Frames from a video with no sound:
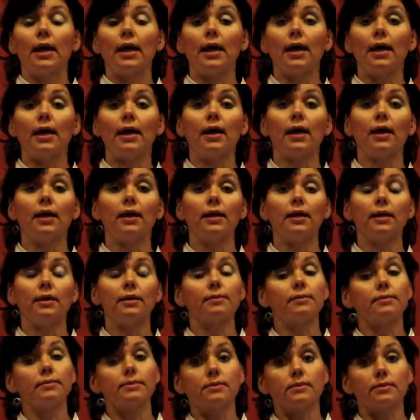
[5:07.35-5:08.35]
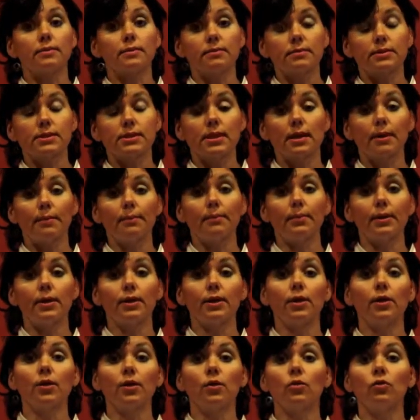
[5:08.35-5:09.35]
and
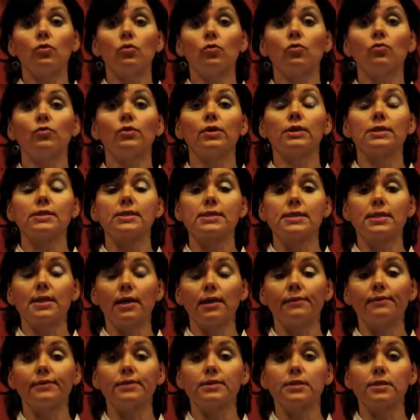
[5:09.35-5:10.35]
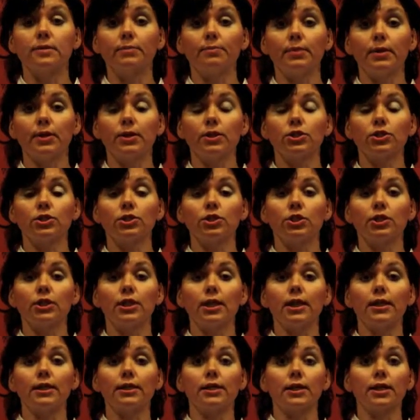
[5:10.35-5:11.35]
somebody who will stay with the
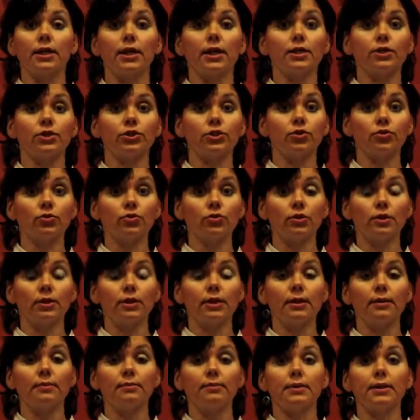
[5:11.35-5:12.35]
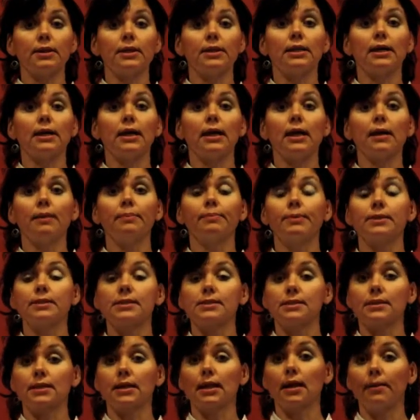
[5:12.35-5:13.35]
patient and reassure them that help
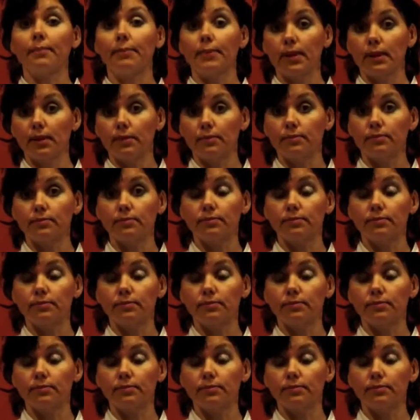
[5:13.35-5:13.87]
is coming.